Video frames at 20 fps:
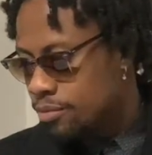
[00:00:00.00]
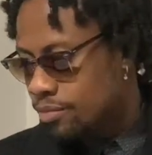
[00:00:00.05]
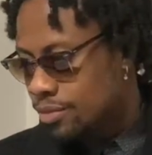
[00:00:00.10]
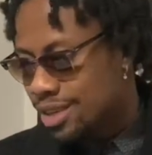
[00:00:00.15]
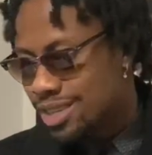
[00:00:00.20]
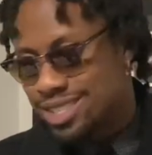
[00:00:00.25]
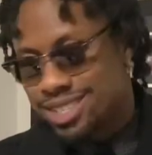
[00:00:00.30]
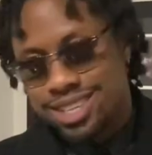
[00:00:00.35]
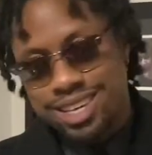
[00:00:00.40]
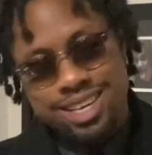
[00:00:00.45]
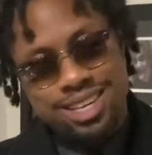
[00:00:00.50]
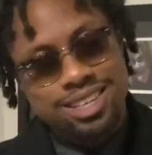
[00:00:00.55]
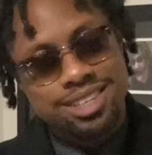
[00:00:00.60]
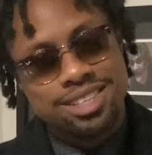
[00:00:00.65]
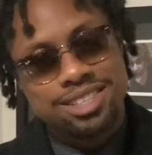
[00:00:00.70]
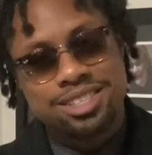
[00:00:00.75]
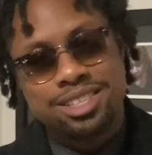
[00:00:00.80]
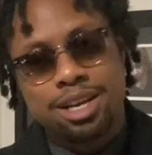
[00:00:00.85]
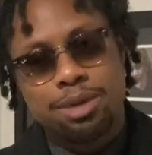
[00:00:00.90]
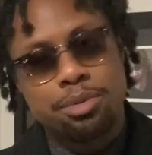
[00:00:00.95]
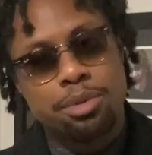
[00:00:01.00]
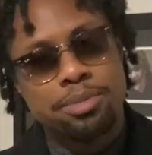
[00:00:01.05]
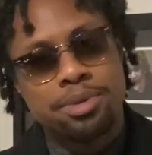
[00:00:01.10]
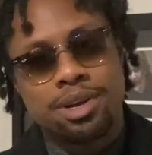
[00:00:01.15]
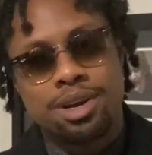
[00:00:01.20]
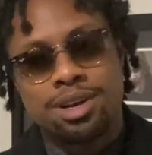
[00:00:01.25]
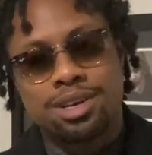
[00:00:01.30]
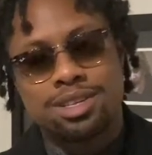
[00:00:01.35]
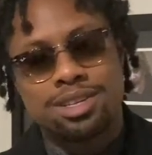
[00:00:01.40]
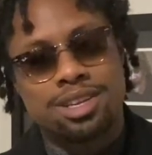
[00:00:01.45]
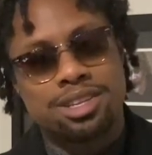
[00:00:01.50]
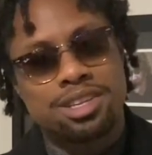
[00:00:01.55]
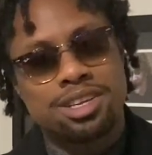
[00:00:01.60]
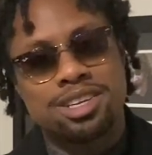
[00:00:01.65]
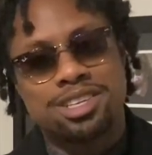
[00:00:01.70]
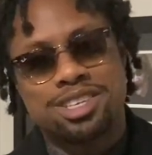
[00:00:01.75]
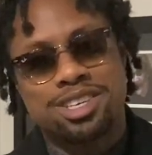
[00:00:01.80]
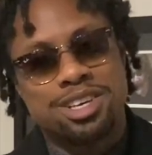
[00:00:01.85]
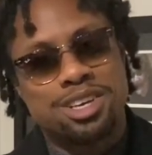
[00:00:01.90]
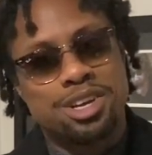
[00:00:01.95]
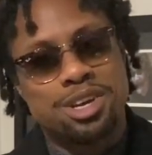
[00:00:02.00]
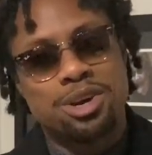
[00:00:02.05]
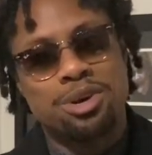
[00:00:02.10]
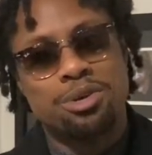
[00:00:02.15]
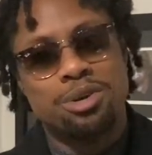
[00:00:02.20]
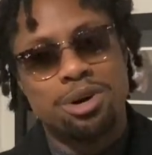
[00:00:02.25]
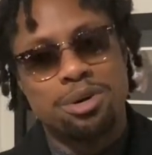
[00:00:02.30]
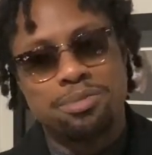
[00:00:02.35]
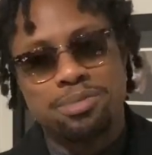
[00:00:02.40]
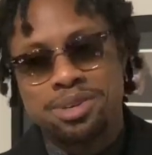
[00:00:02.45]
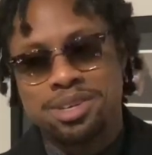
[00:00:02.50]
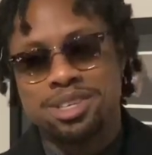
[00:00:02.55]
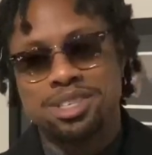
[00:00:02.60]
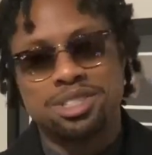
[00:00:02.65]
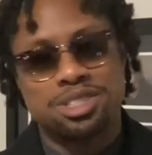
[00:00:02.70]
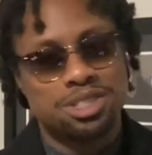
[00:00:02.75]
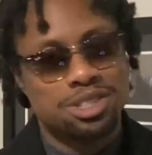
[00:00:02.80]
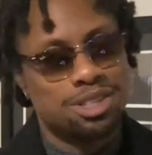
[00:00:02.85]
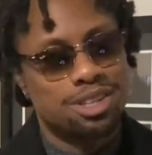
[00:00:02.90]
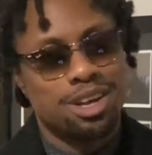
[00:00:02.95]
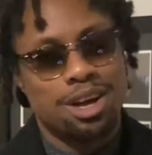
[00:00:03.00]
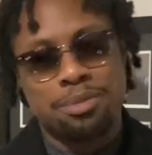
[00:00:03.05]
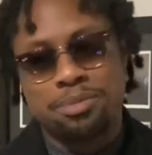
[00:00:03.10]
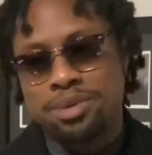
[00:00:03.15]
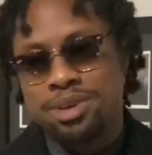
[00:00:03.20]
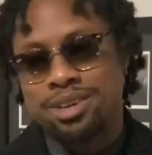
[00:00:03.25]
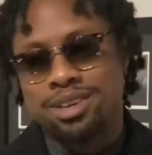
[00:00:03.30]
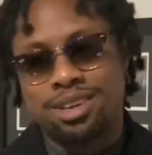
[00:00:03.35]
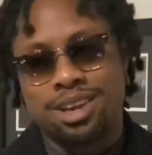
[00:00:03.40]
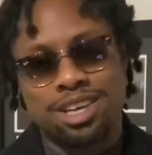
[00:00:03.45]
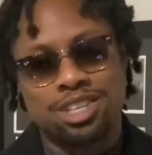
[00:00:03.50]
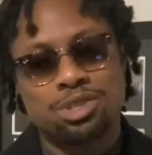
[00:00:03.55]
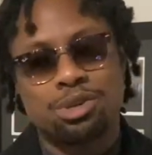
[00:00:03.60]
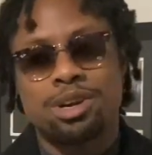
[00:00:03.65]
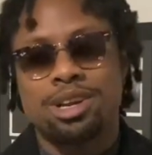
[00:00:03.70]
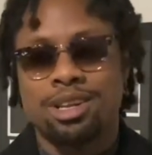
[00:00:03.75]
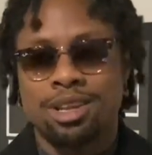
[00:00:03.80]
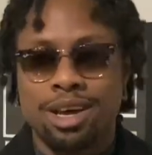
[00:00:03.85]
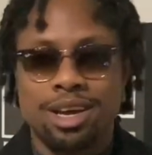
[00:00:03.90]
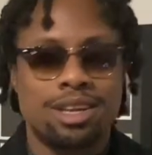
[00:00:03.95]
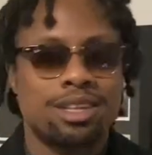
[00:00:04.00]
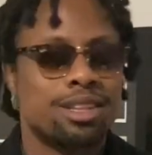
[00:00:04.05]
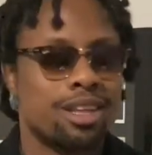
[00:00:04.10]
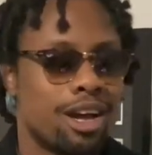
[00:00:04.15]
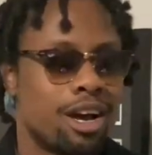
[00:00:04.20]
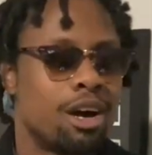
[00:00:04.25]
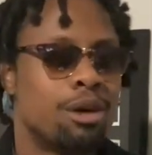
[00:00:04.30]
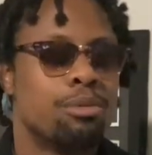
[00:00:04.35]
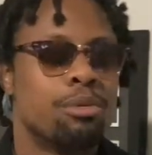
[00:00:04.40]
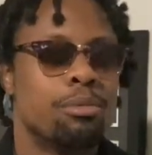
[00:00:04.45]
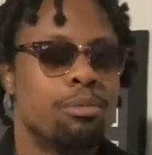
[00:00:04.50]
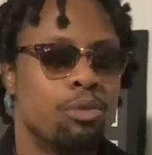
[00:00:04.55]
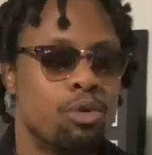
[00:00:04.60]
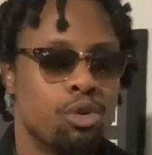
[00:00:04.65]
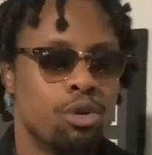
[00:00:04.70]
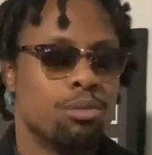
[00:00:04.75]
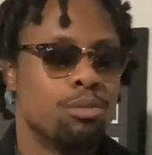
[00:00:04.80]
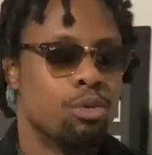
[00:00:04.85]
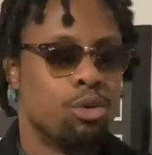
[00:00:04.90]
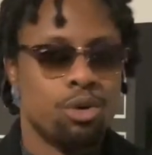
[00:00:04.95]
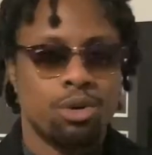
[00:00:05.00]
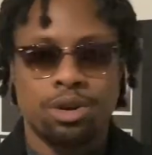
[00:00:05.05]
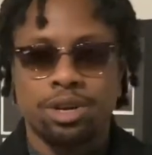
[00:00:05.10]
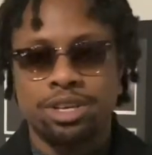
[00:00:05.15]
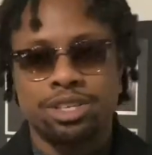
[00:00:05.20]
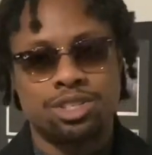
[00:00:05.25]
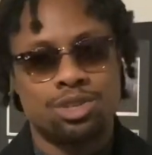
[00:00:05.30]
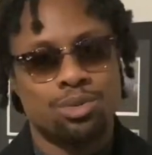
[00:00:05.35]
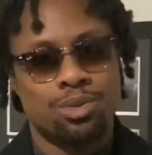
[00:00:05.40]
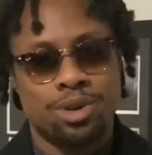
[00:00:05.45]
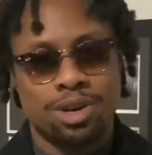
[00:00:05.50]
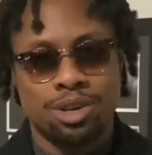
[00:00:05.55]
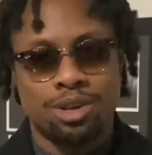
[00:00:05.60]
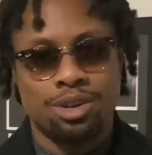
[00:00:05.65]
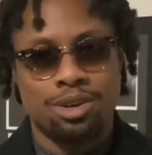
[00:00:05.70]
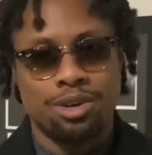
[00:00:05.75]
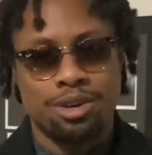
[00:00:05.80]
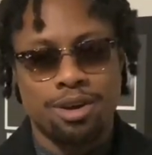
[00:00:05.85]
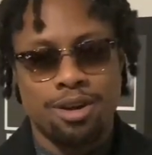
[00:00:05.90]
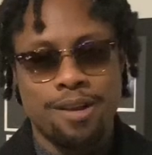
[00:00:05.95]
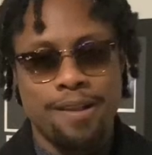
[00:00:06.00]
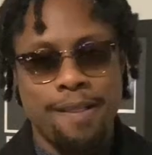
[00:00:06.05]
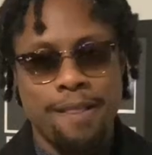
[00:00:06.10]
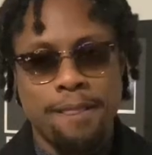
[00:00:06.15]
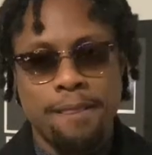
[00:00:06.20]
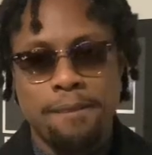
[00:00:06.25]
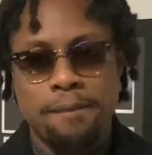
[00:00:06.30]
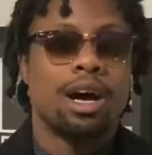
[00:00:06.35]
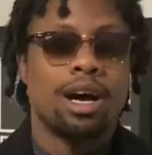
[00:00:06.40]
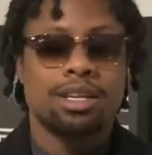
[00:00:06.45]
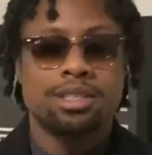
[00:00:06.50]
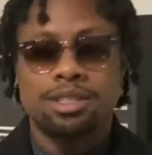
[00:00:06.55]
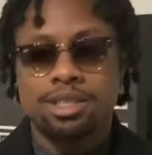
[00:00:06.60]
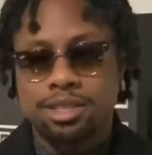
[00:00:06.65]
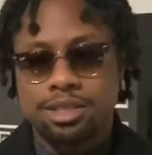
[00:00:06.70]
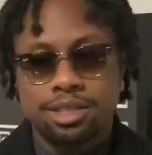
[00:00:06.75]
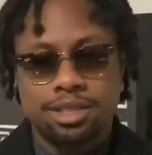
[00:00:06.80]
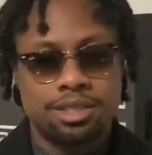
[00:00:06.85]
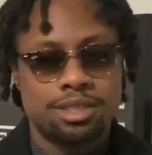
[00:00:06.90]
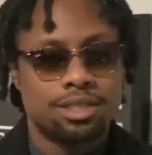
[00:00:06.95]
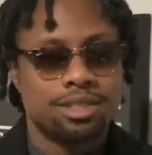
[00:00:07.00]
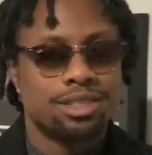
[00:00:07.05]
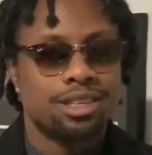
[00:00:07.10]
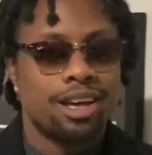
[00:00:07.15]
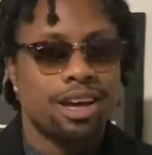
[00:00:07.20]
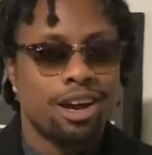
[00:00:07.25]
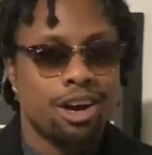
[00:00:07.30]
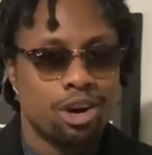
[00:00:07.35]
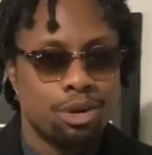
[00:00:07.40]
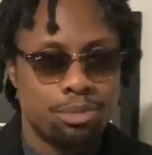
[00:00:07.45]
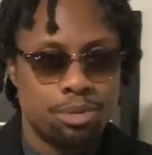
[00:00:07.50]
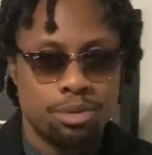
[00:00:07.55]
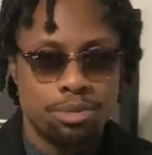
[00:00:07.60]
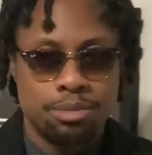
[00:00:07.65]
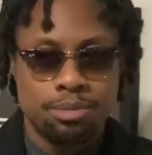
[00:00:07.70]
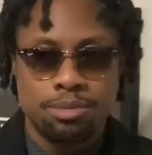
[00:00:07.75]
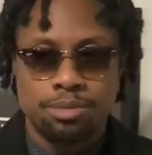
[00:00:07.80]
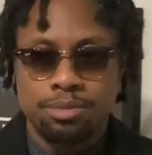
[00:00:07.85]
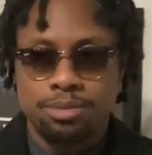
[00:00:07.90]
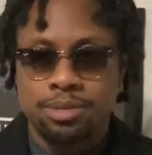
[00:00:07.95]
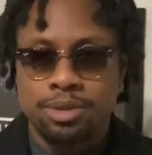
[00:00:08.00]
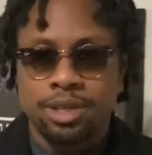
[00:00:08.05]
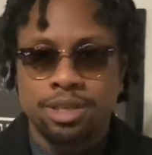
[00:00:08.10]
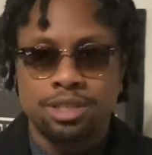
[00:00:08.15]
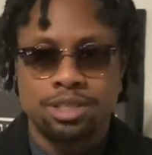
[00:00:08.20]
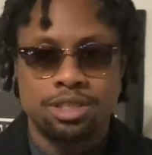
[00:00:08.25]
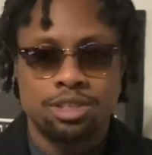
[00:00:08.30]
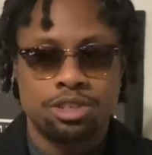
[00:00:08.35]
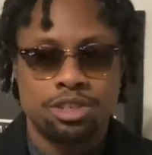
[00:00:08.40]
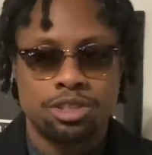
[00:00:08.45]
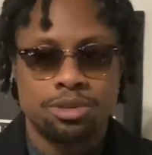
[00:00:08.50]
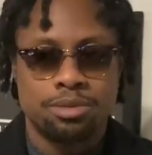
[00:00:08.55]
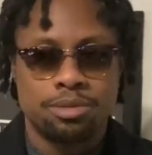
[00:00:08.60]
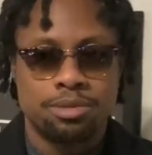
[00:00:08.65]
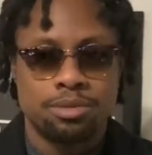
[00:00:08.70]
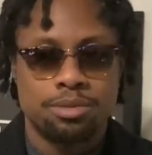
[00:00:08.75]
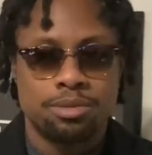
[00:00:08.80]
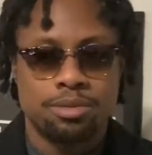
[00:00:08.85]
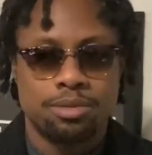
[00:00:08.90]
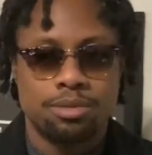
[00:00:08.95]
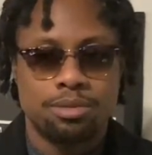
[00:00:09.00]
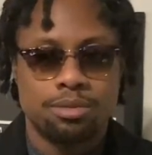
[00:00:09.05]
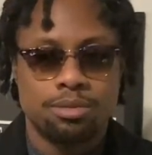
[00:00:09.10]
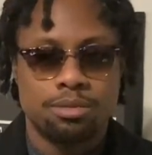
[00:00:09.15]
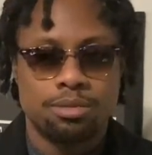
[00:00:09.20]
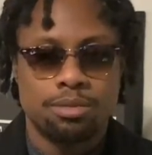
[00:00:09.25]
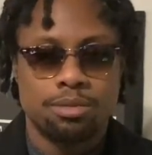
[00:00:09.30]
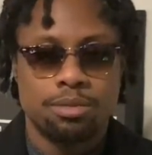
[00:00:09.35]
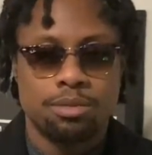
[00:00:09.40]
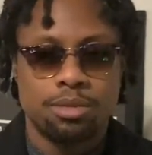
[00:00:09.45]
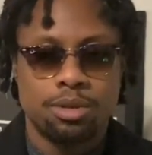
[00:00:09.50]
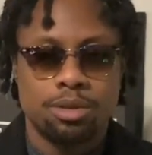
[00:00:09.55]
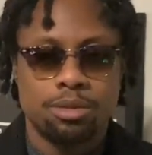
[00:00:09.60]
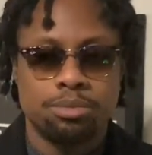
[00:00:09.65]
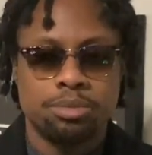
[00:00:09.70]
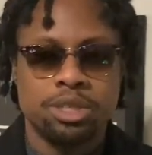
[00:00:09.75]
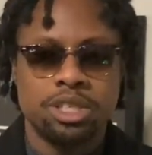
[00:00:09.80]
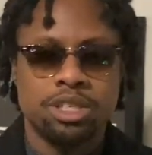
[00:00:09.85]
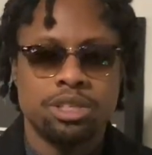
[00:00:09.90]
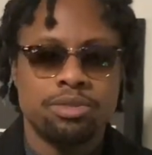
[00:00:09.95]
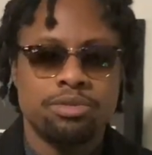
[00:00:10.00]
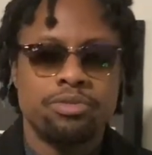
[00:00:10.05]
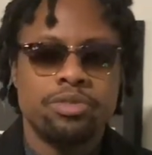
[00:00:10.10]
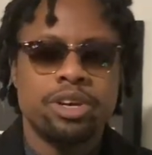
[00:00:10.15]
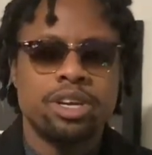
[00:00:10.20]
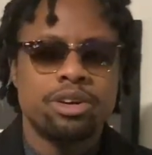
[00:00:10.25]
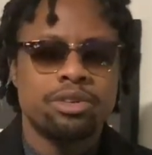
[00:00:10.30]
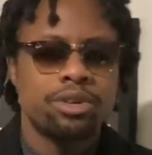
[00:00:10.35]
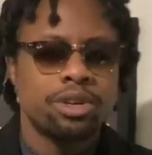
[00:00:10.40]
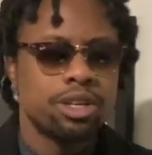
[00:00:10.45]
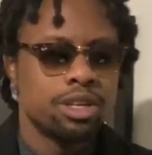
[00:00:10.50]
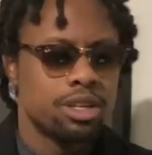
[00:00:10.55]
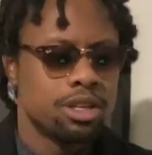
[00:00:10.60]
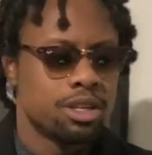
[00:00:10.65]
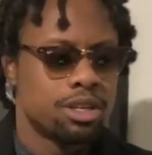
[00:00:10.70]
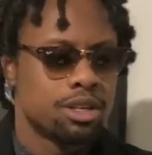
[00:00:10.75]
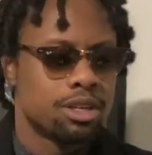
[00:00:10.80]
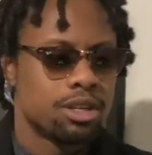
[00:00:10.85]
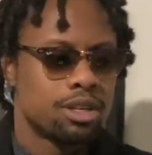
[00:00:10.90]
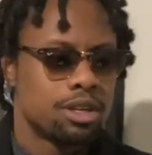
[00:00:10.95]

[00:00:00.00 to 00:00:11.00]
Second listen, I'm gonna be honest, I think it's gonna go up because I started liking the album more and more as it went along. I think this is an album that's gonna be very